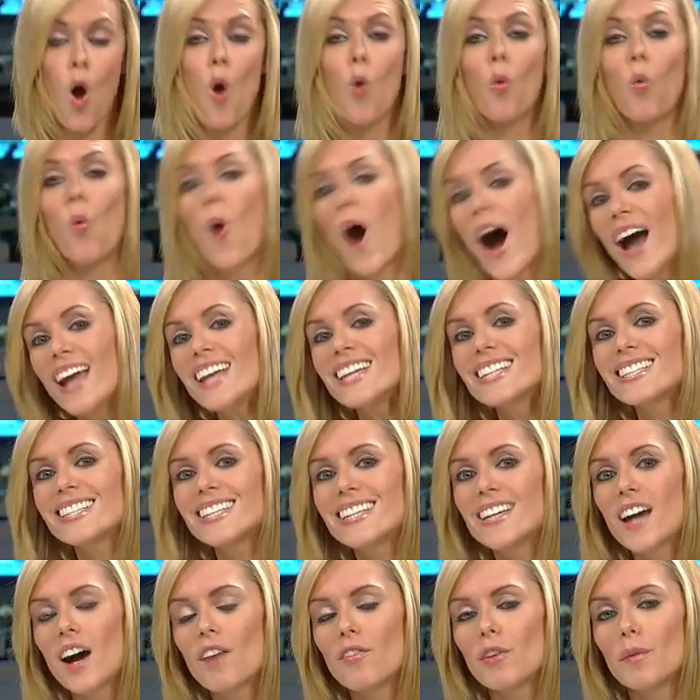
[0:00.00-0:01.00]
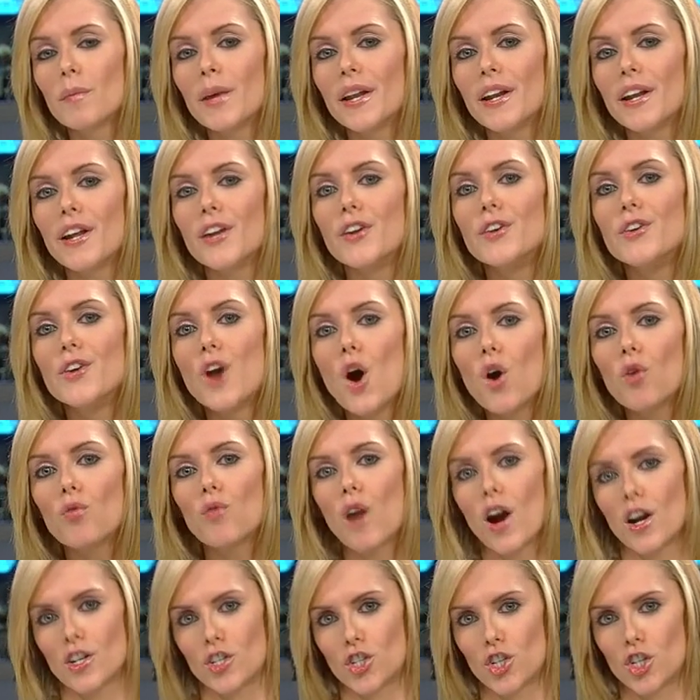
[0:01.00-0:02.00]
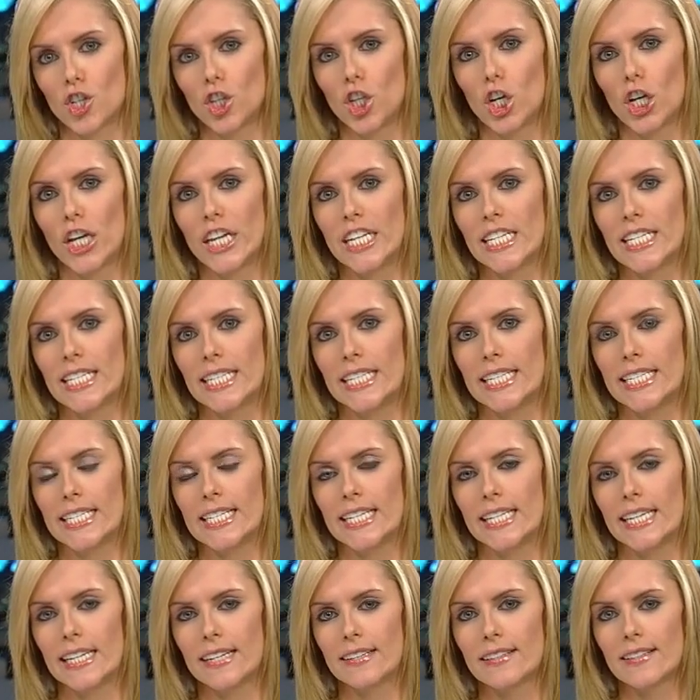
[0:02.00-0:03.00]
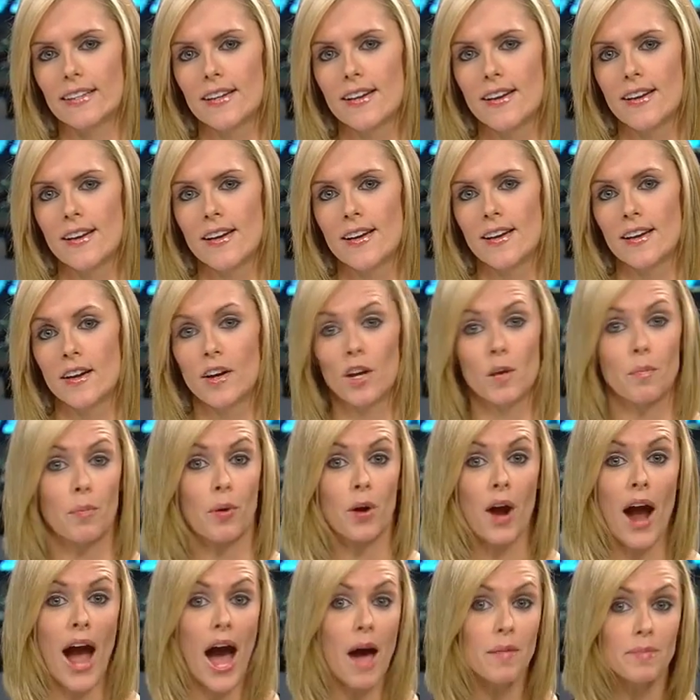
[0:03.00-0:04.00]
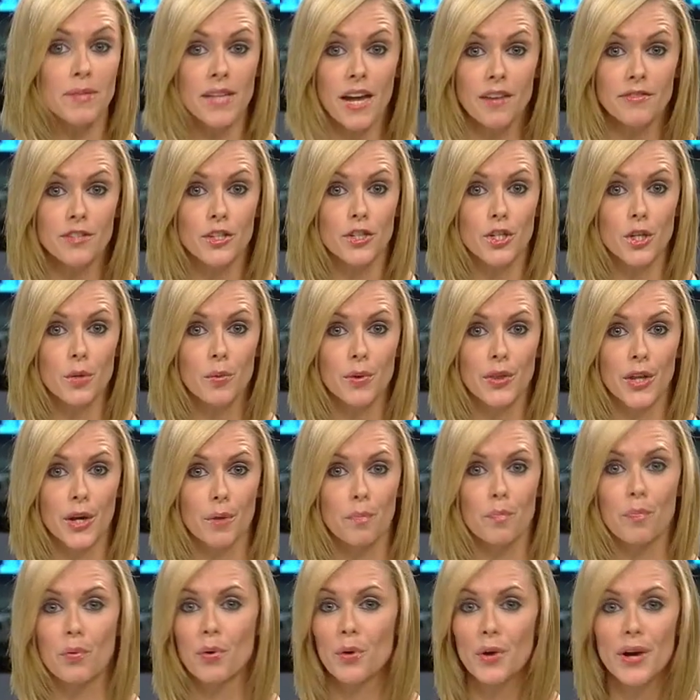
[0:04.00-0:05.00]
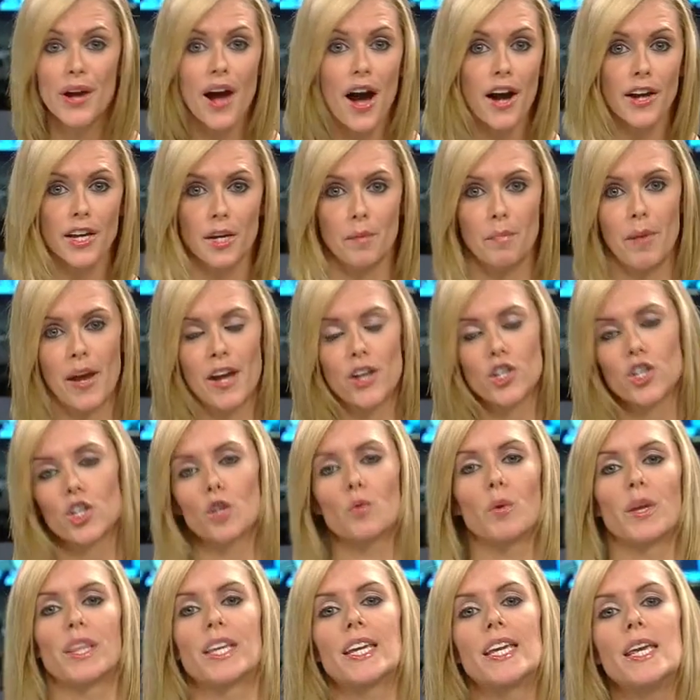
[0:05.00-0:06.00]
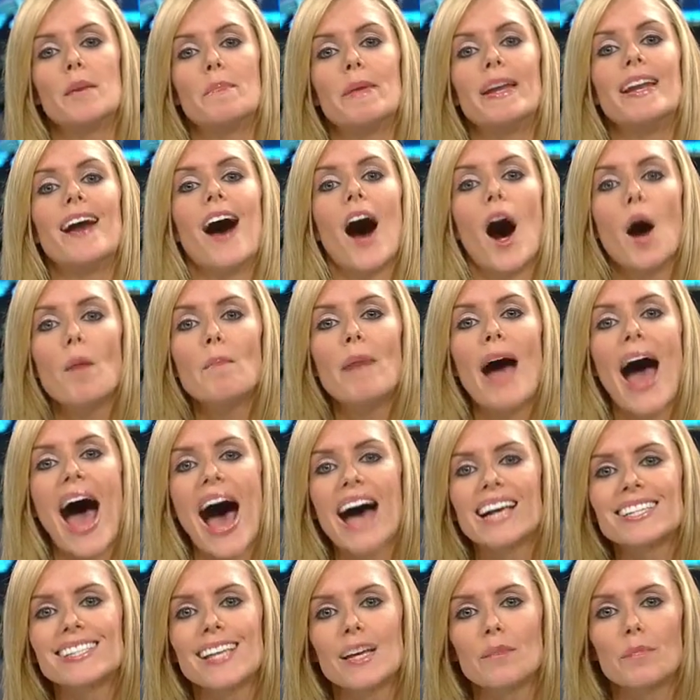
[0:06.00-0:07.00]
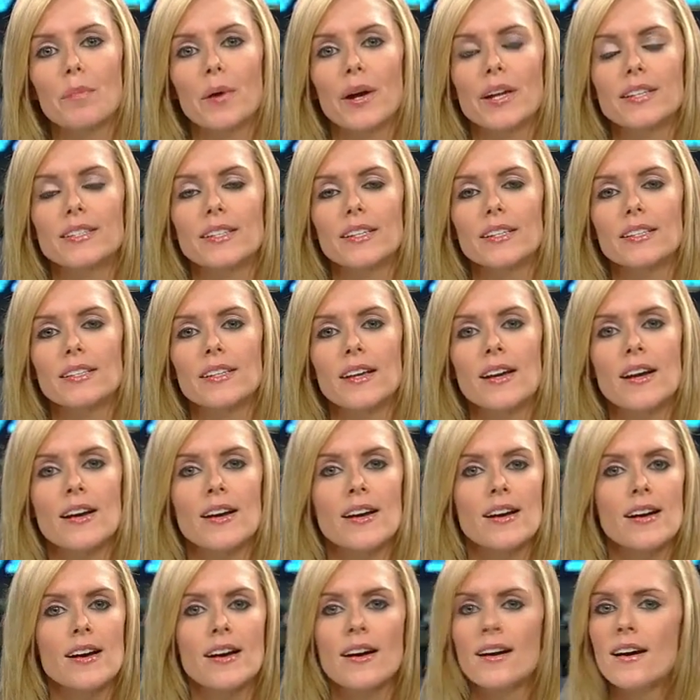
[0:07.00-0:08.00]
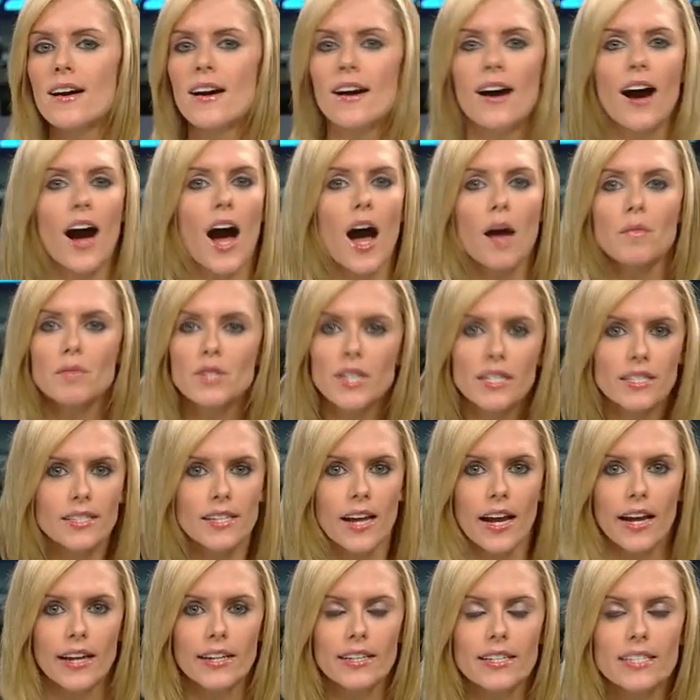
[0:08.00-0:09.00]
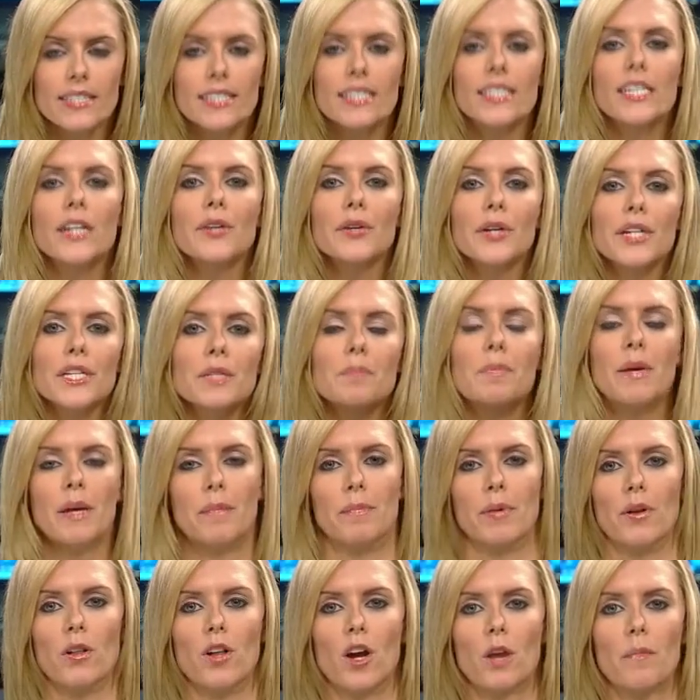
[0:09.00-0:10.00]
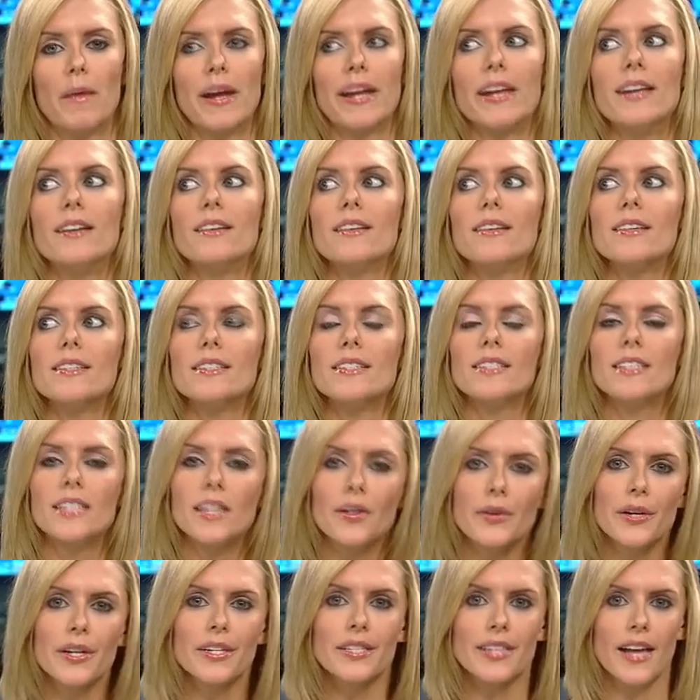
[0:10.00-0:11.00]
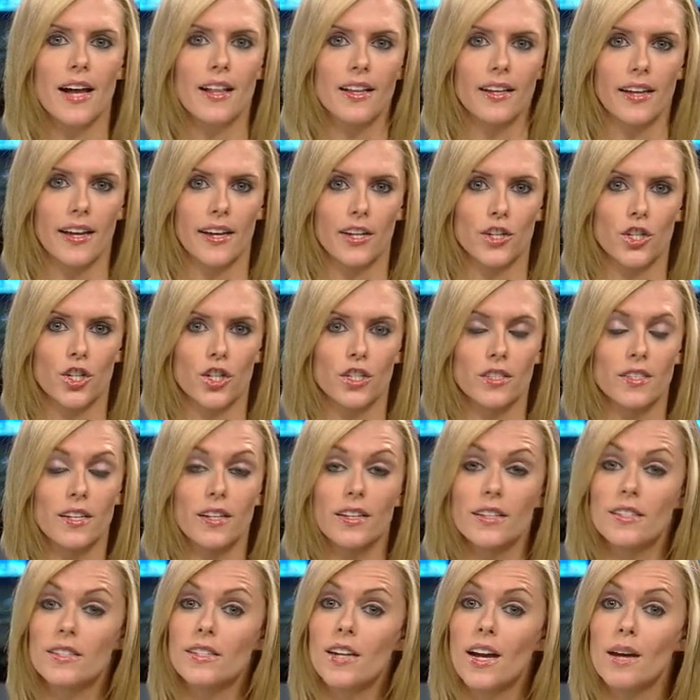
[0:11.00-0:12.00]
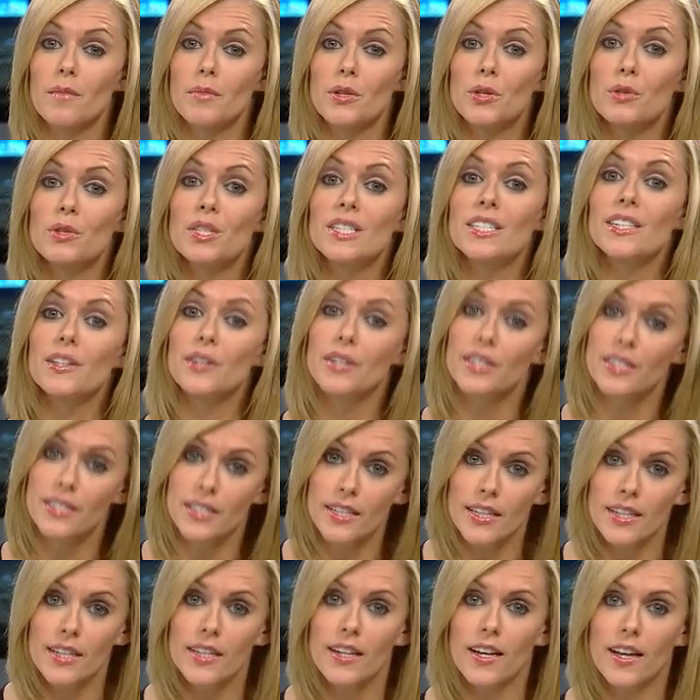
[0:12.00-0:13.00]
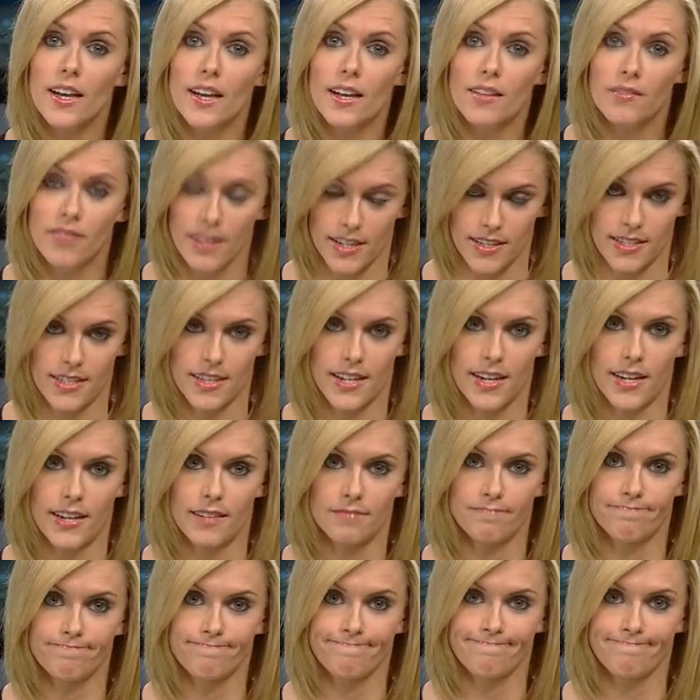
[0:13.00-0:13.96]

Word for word: Why is the government in no rush to look into these things? Could it perhaps have to do with their preoccupation with keeping up asset prices? I'm just saying, serious people are making serious allegations, and it's time to seriously investigate.